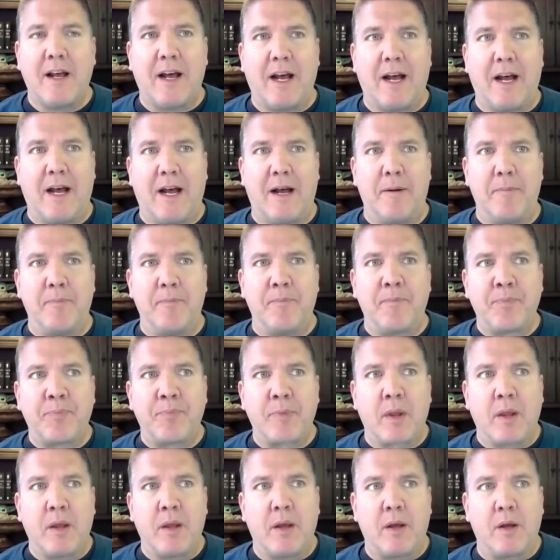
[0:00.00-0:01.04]
Um,
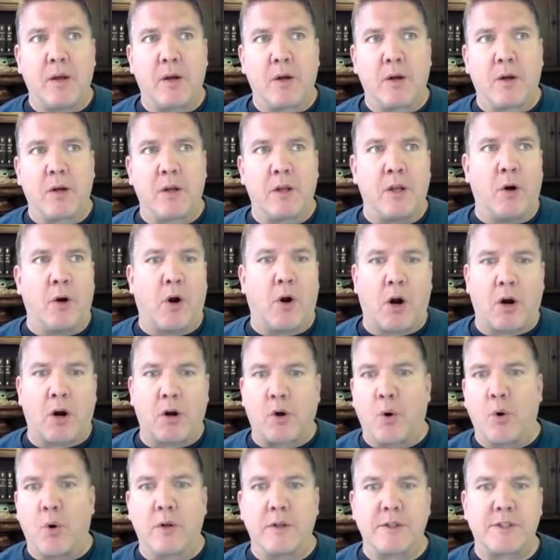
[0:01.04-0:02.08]
you know our
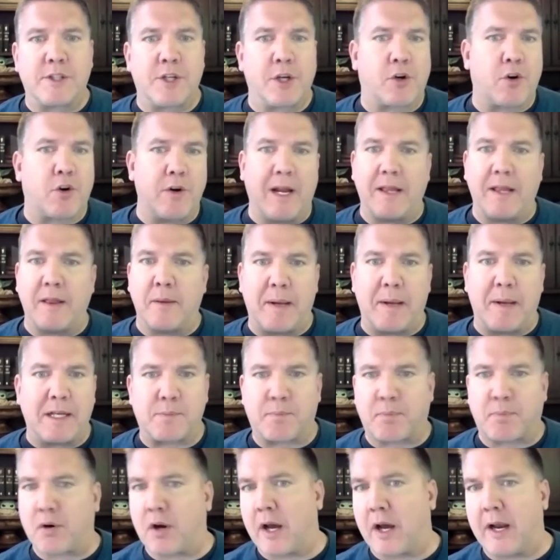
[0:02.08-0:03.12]
goal is to create the
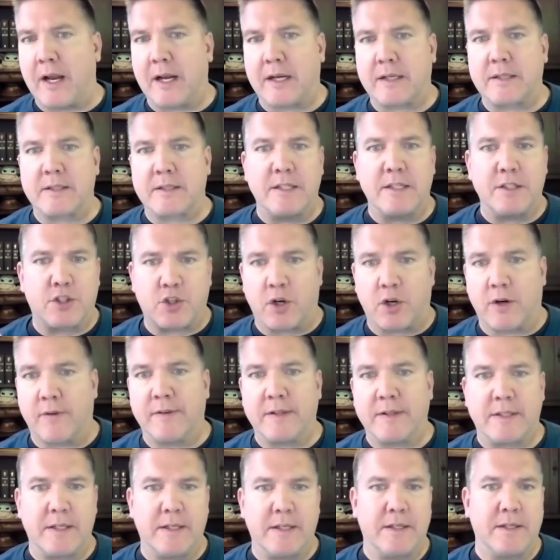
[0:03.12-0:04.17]
best products and
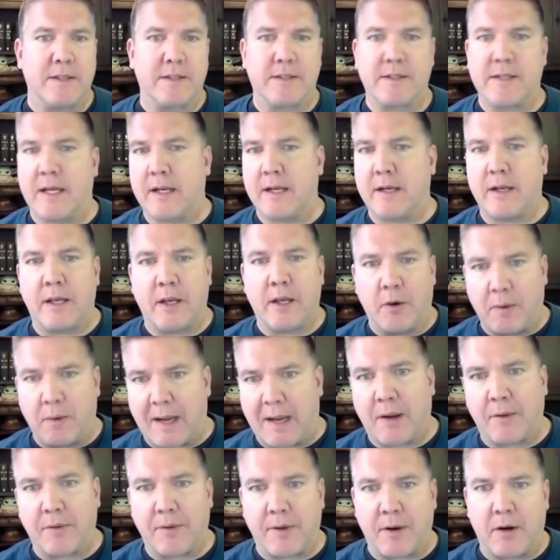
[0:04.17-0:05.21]
services that you know
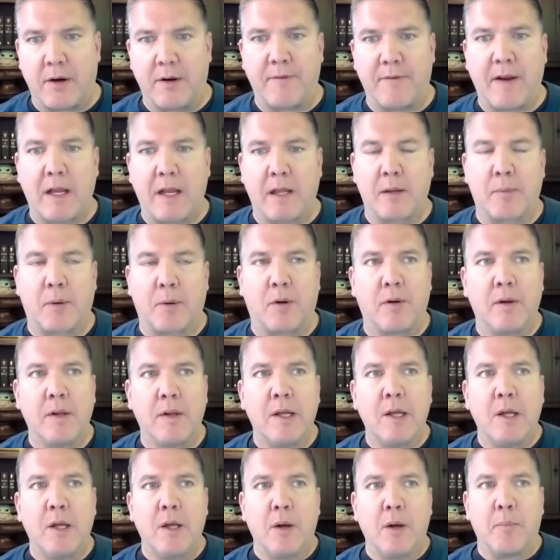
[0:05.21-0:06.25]
out there and available
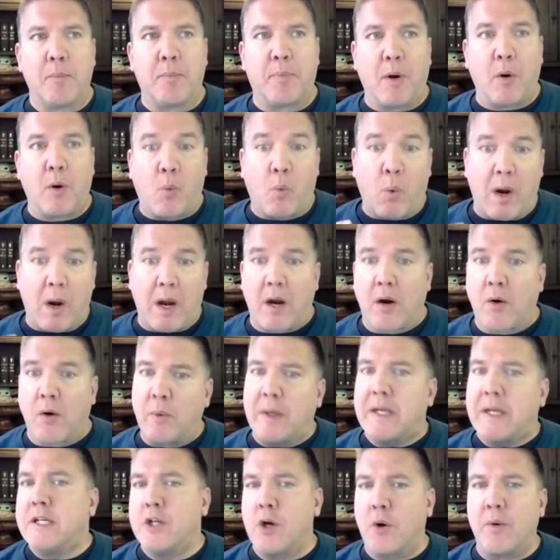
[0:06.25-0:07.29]
but where
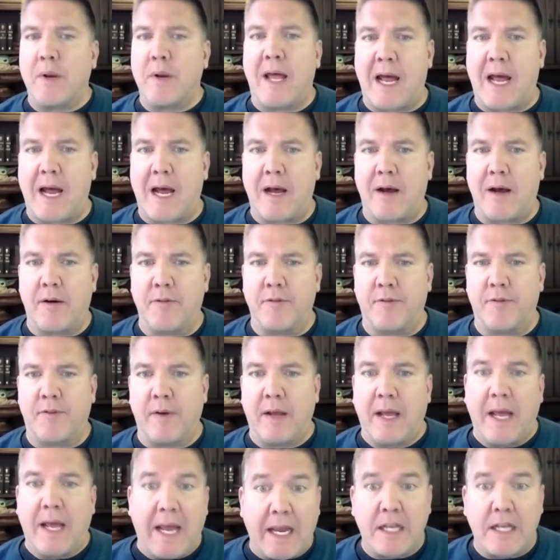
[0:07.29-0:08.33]
we don't have
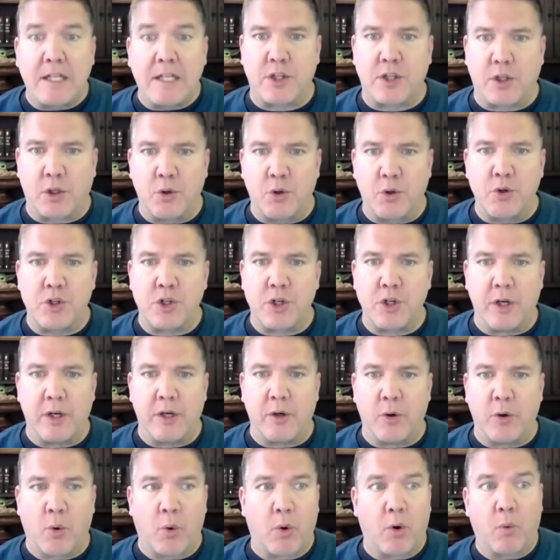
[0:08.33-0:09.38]
a
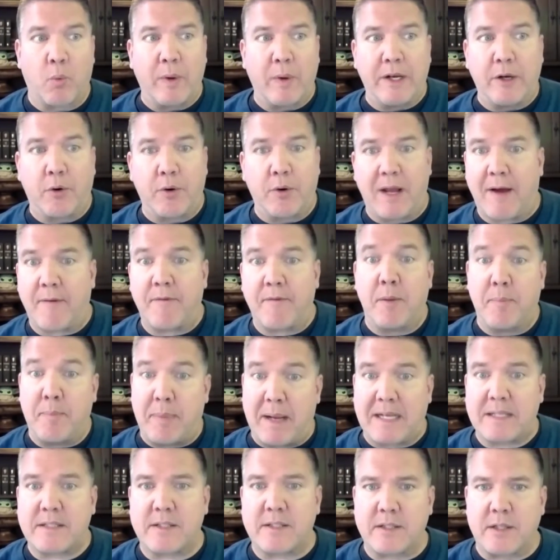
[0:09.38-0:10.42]
solution or we don't have the
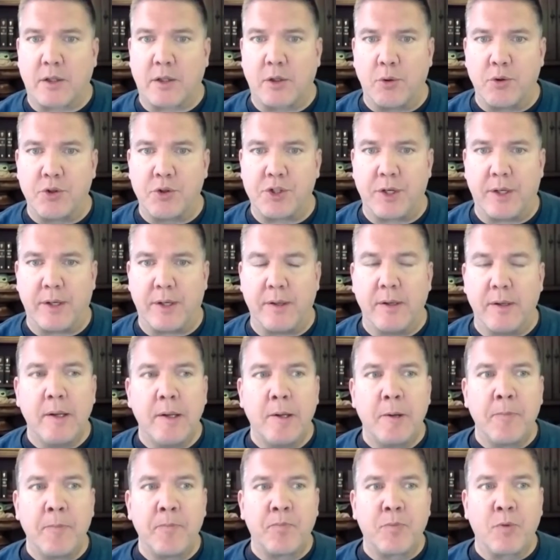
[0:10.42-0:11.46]
best solution,
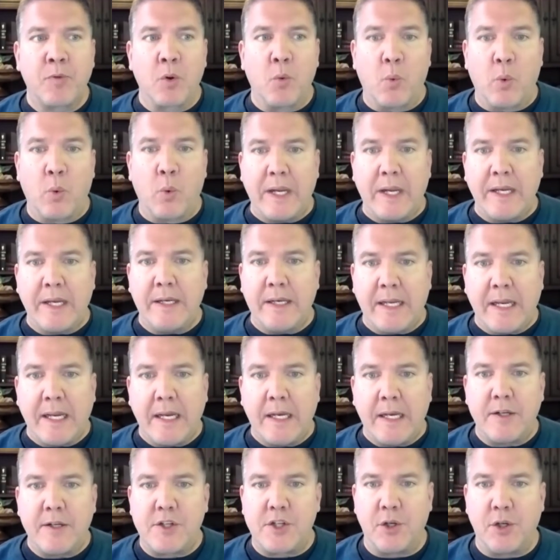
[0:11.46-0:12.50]
we
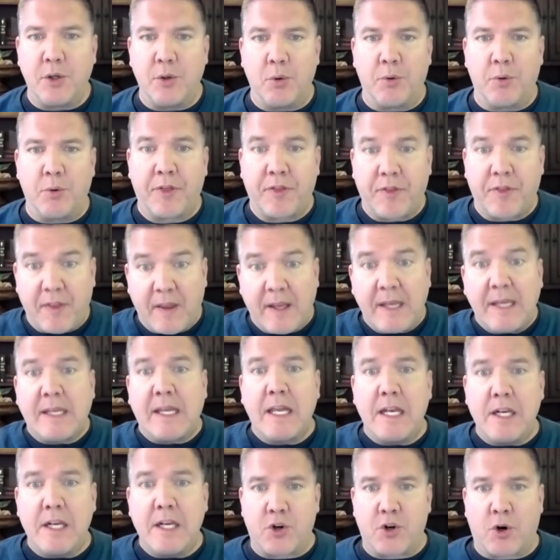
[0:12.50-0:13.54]
need to think
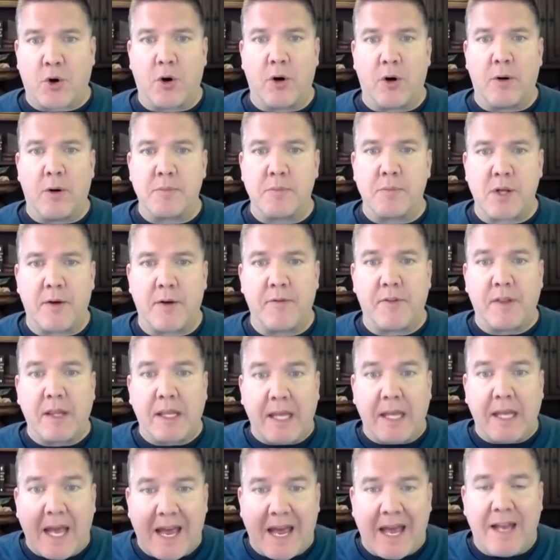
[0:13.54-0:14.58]
in terms of
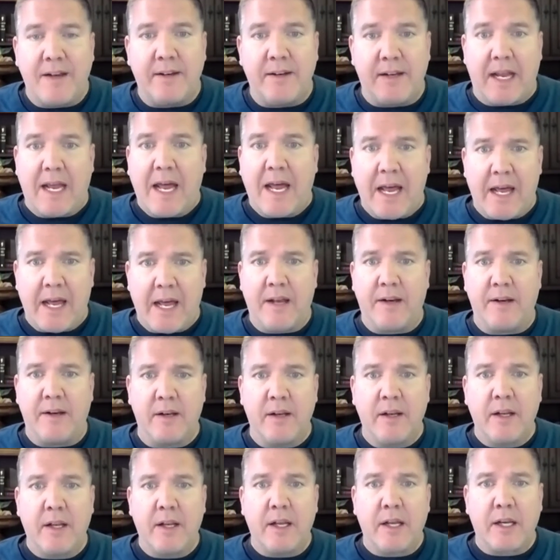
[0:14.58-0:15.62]
the end to end
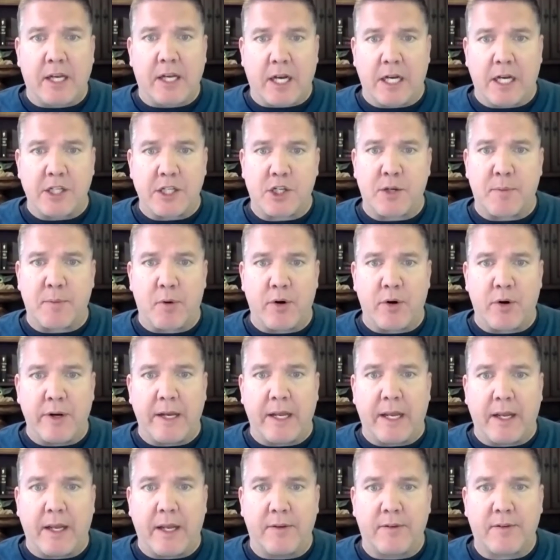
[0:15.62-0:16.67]
customer
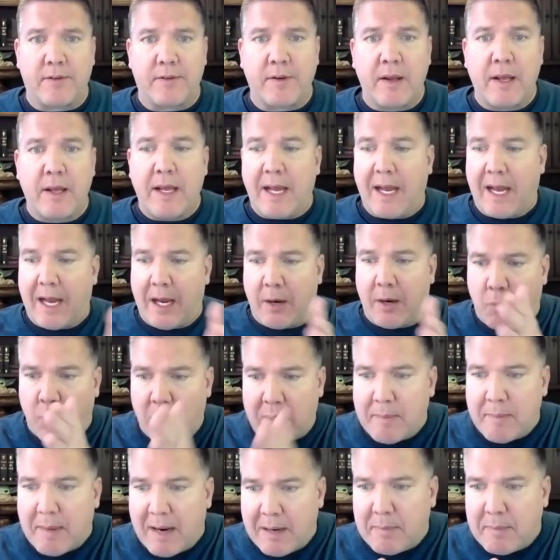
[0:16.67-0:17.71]
needs. And
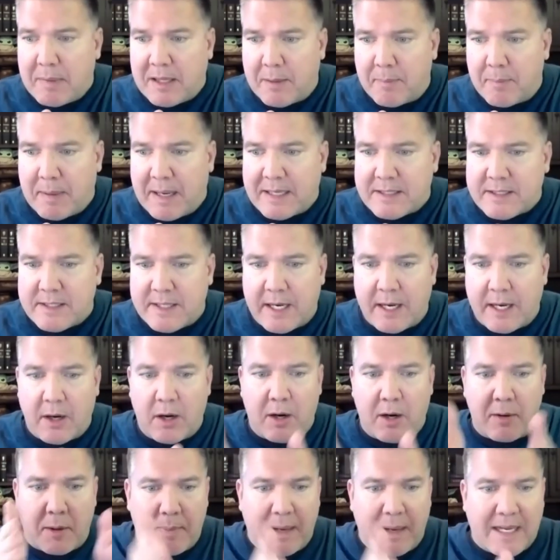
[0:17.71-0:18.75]
we might be the best
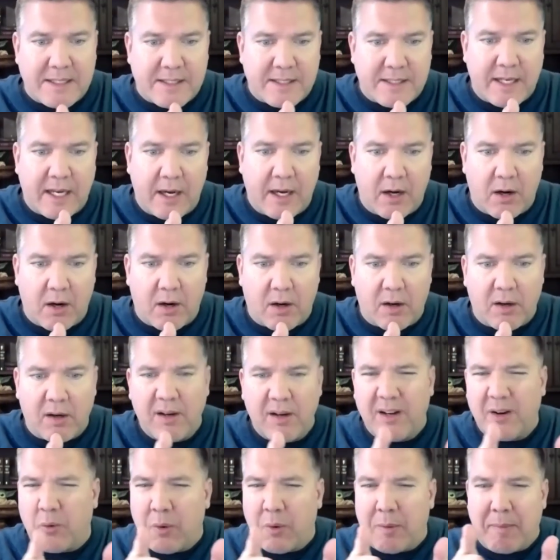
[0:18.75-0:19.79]
here, the best here.
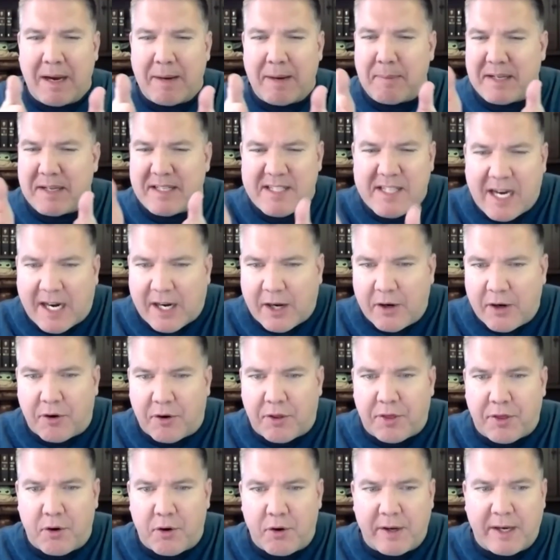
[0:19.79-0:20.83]
We might be second or
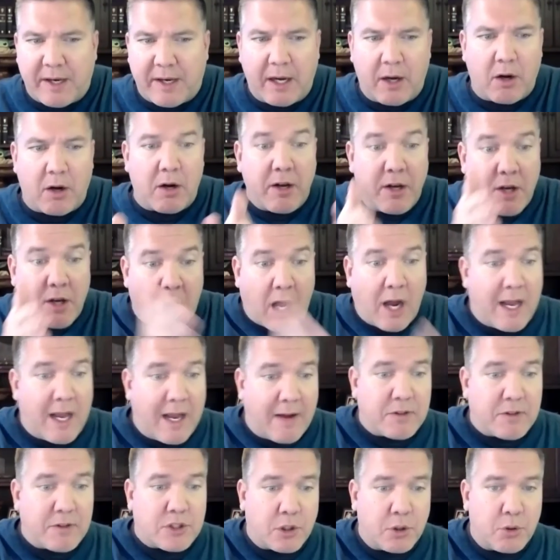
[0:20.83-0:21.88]
third here and not
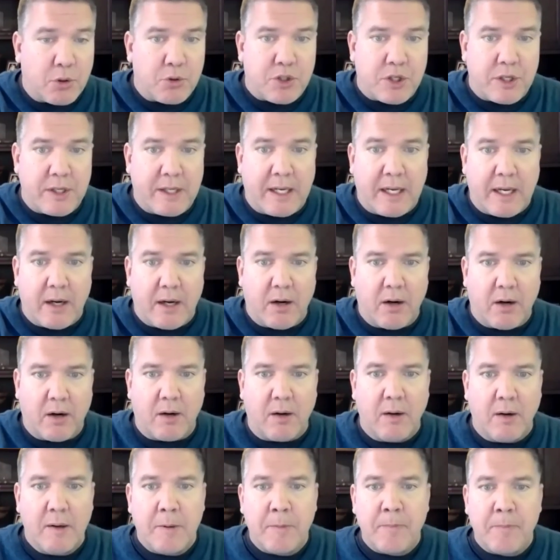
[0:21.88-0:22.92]
have a solution here.